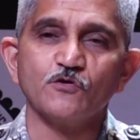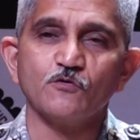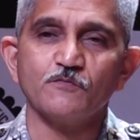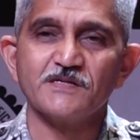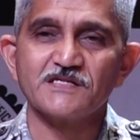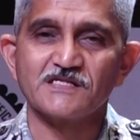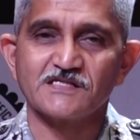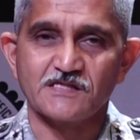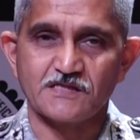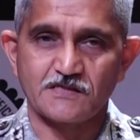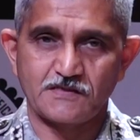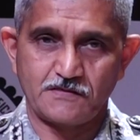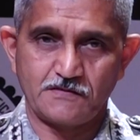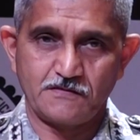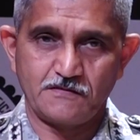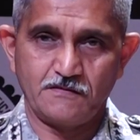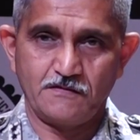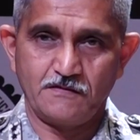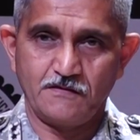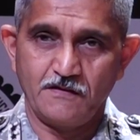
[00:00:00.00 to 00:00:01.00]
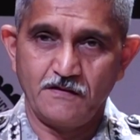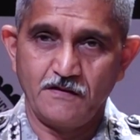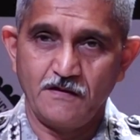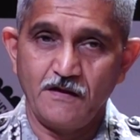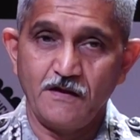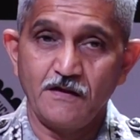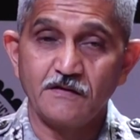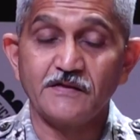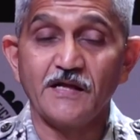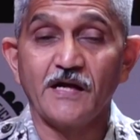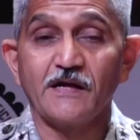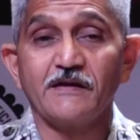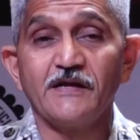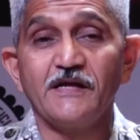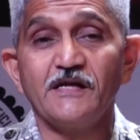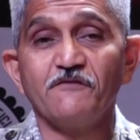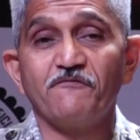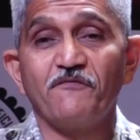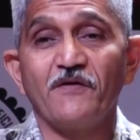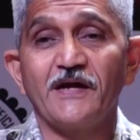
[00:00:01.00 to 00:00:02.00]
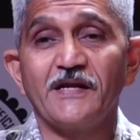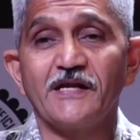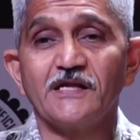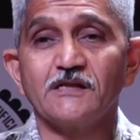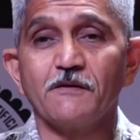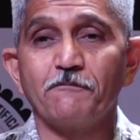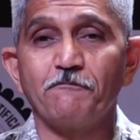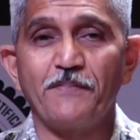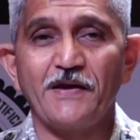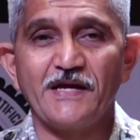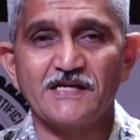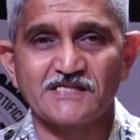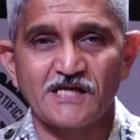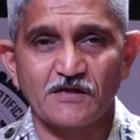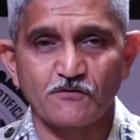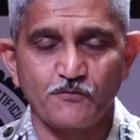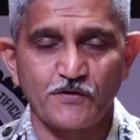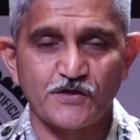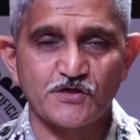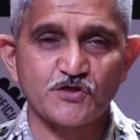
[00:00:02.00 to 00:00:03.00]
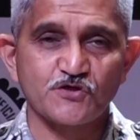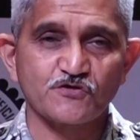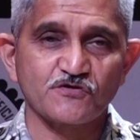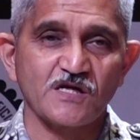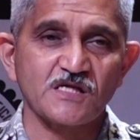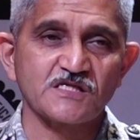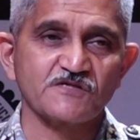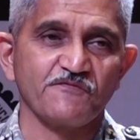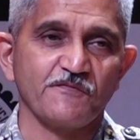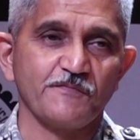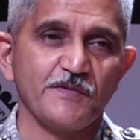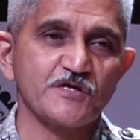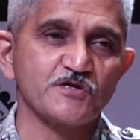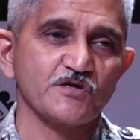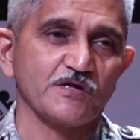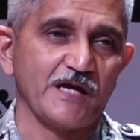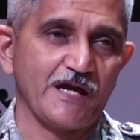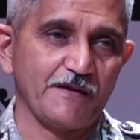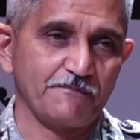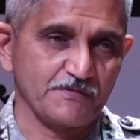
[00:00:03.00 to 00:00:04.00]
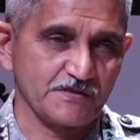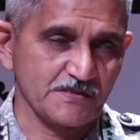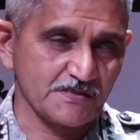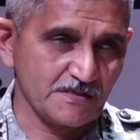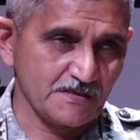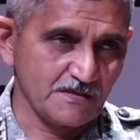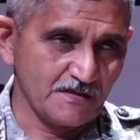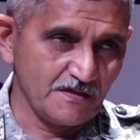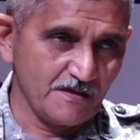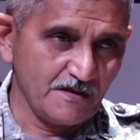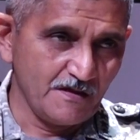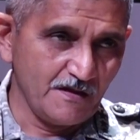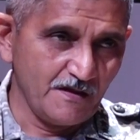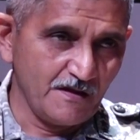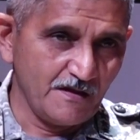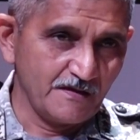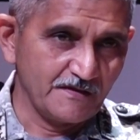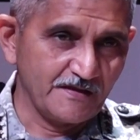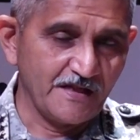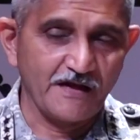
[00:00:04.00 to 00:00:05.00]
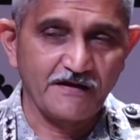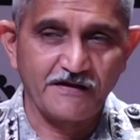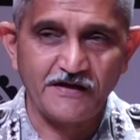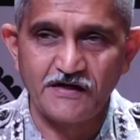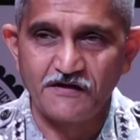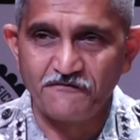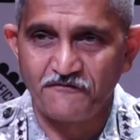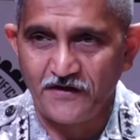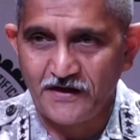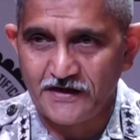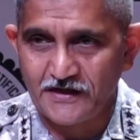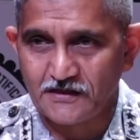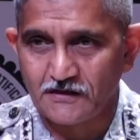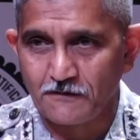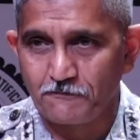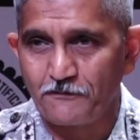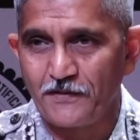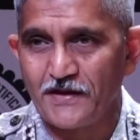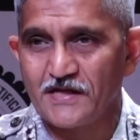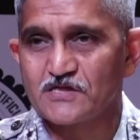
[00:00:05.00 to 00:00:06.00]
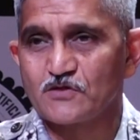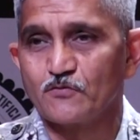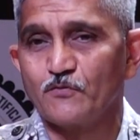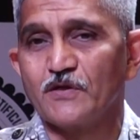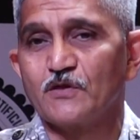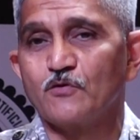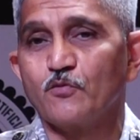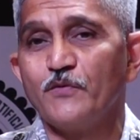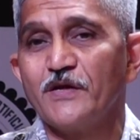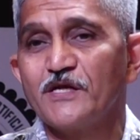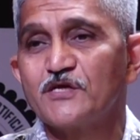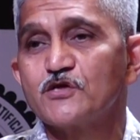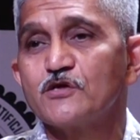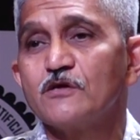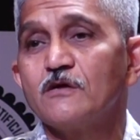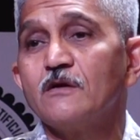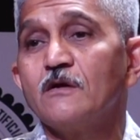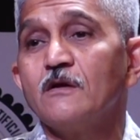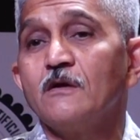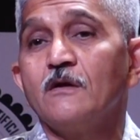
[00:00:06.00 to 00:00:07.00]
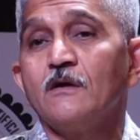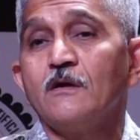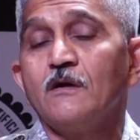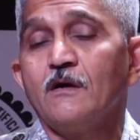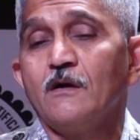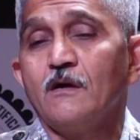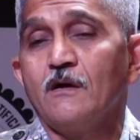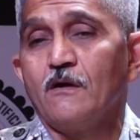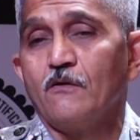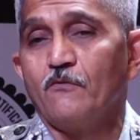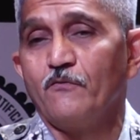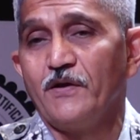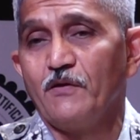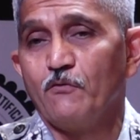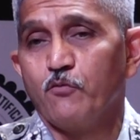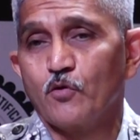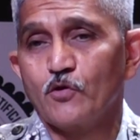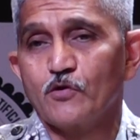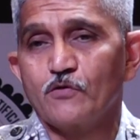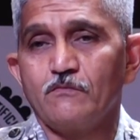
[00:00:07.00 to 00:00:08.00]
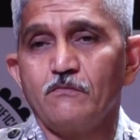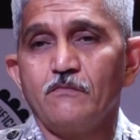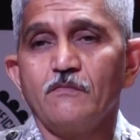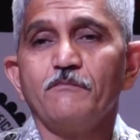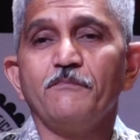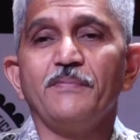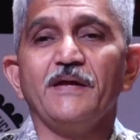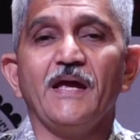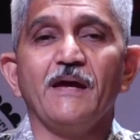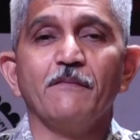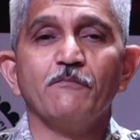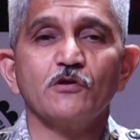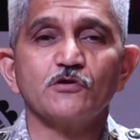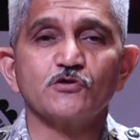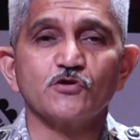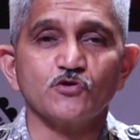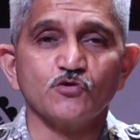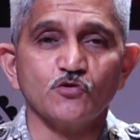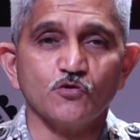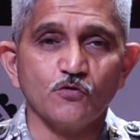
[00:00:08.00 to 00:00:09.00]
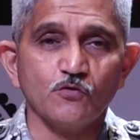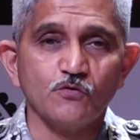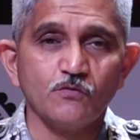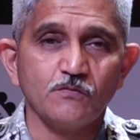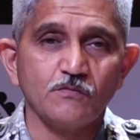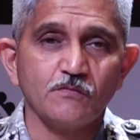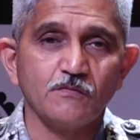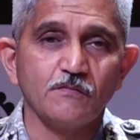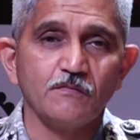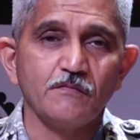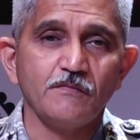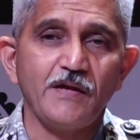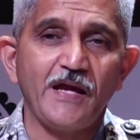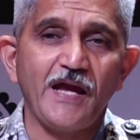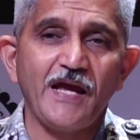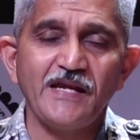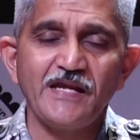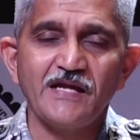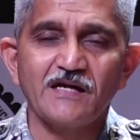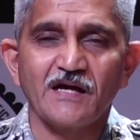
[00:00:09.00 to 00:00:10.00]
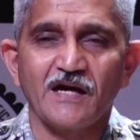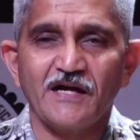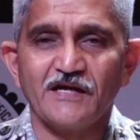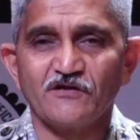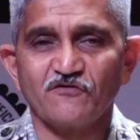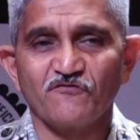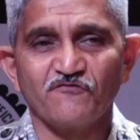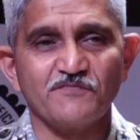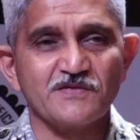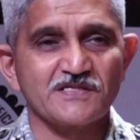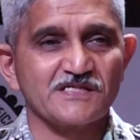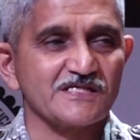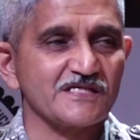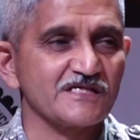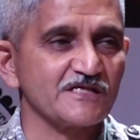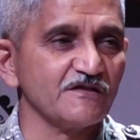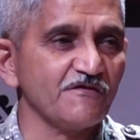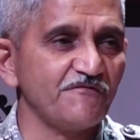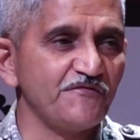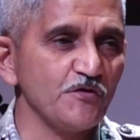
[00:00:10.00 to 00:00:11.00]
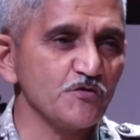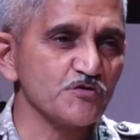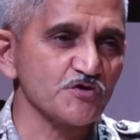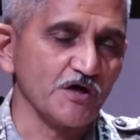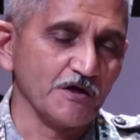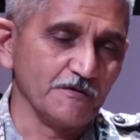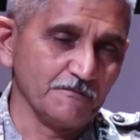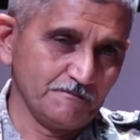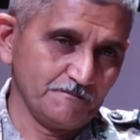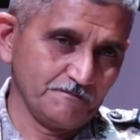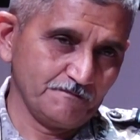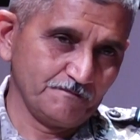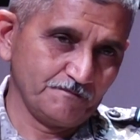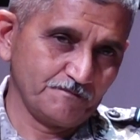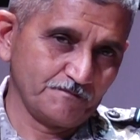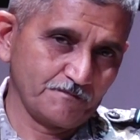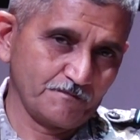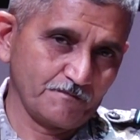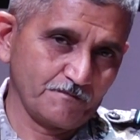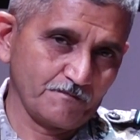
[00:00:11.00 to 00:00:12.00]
how we do business. They are redefining the pace at which transformation happens. They are redefining the pace with which we would be able to do any kind of business in the future.